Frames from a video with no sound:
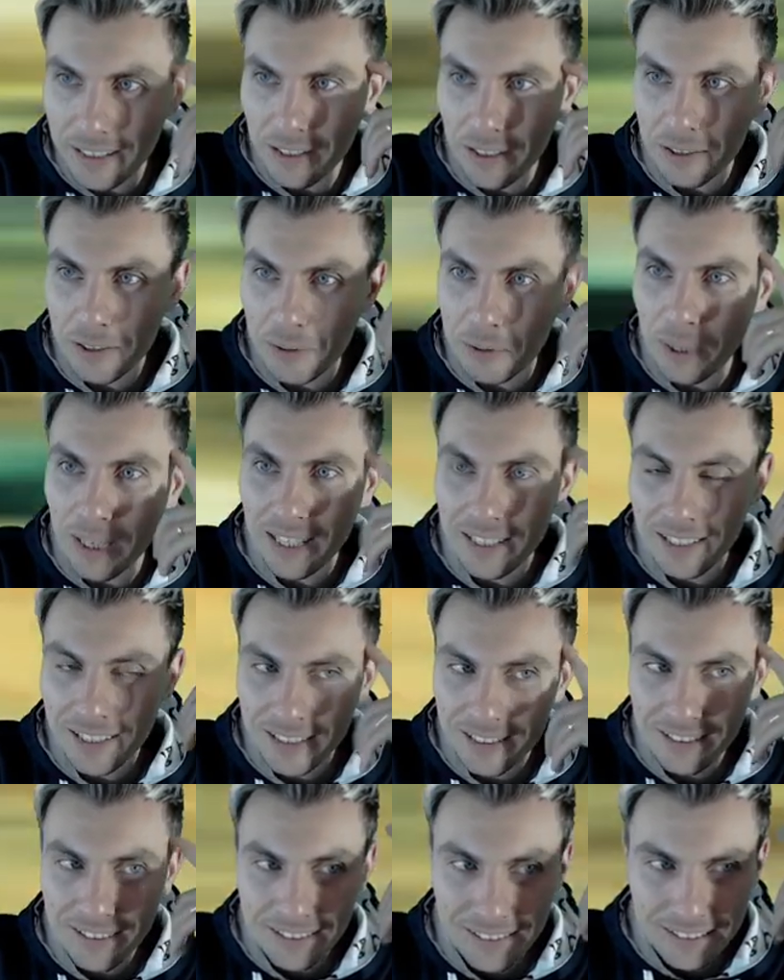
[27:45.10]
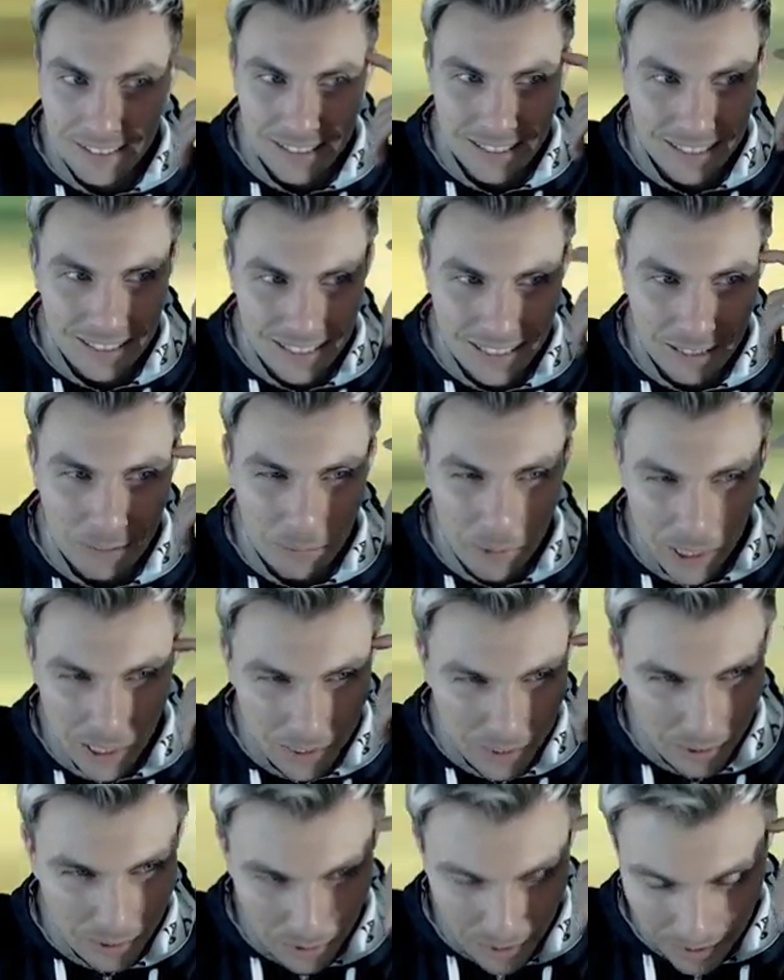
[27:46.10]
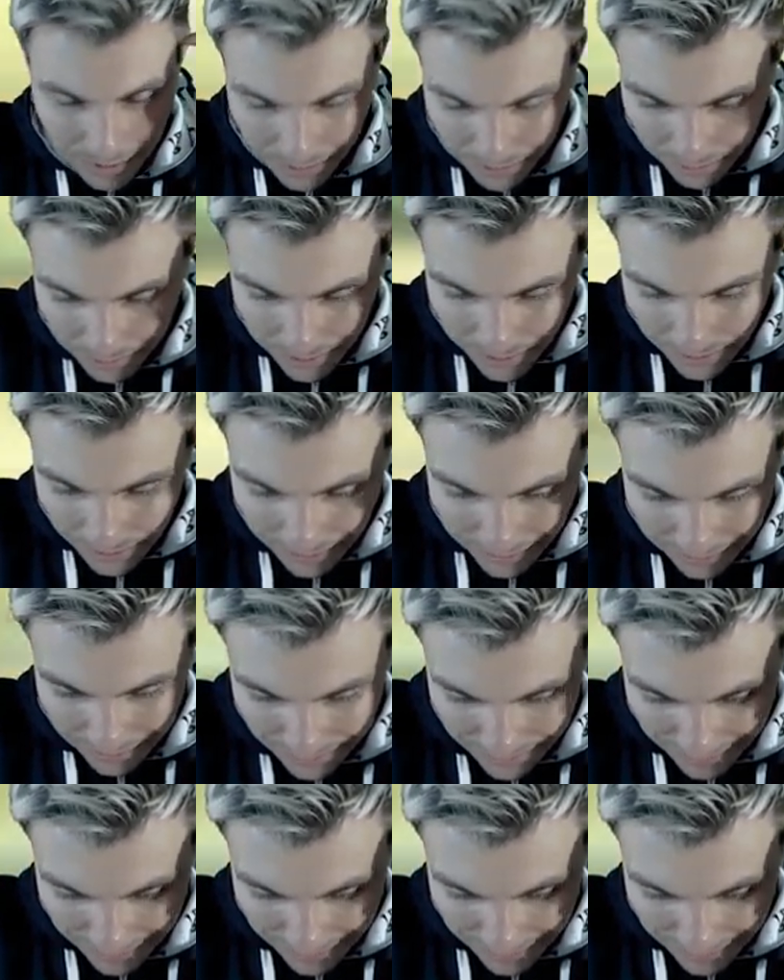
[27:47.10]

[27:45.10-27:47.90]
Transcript: Earthquake? I really don't think you can.